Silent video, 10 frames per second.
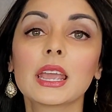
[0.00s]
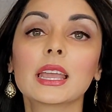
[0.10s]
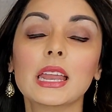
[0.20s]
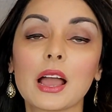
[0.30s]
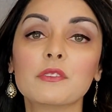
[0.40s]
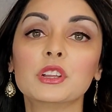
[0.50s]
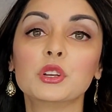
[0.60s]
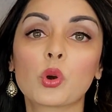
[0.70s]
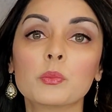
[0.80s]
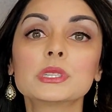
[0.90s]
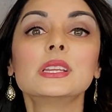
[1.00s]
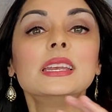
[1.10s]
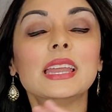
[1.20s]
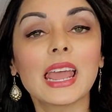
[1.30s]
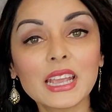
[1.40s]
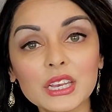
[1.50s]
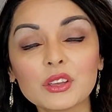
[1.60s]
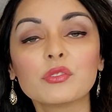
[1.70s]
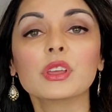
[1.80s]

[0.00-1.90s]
can have an enormous negative